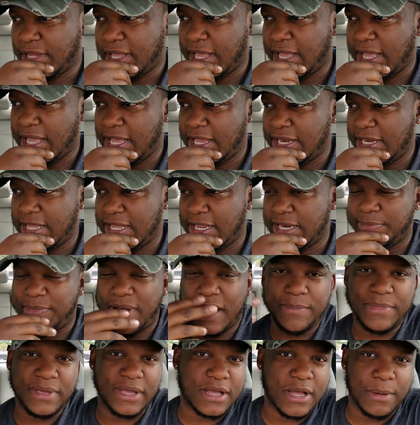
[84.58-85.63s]
and then it
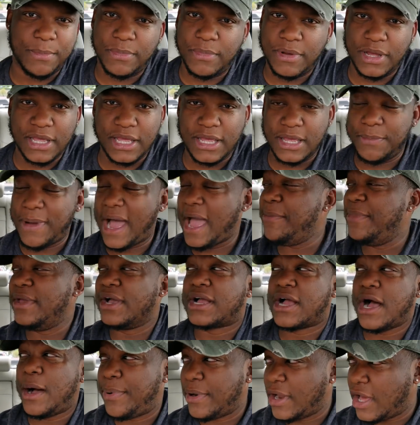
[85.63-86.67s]
might be a couple, it might be a
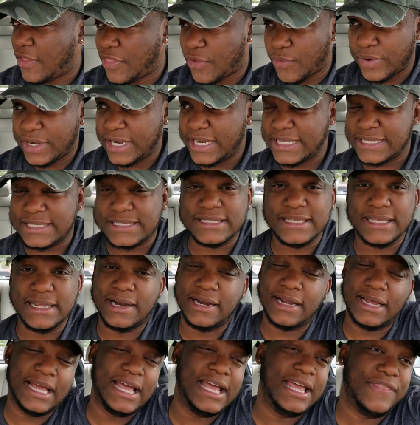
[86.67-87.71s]
couple other releases in,
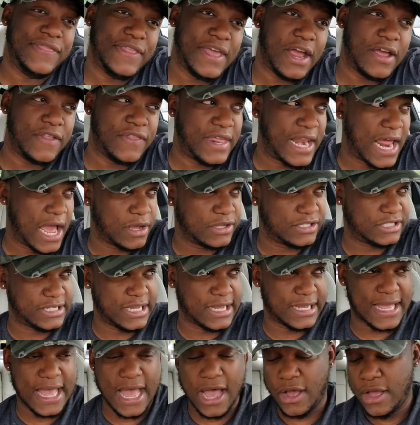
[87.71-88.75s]
in there that I'll
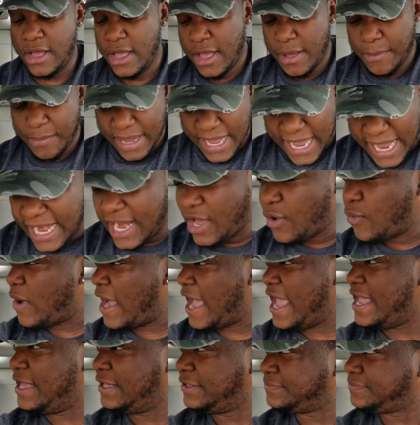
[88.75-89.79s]
check out. But
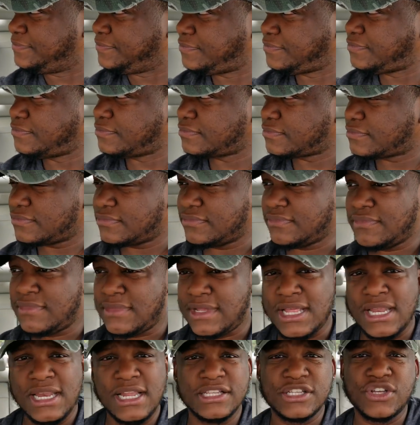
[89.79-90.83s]
anyway,
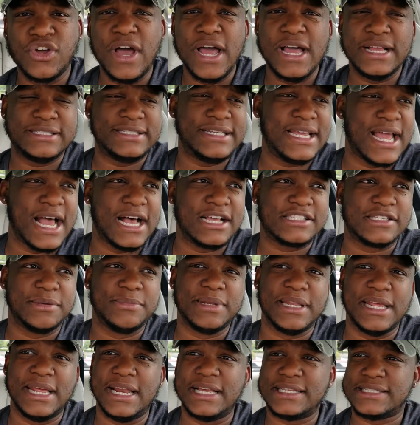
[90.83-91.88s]
let's go ahead and check out some
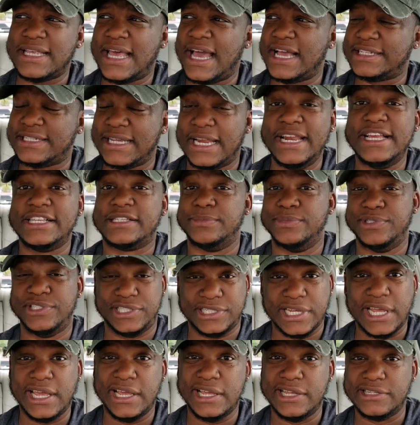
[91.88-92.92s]
Lenox action. I need some
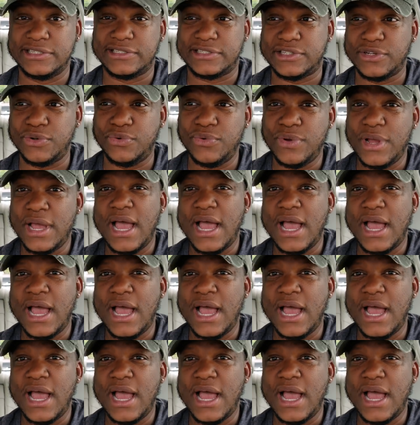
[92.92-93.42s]
jeans, too.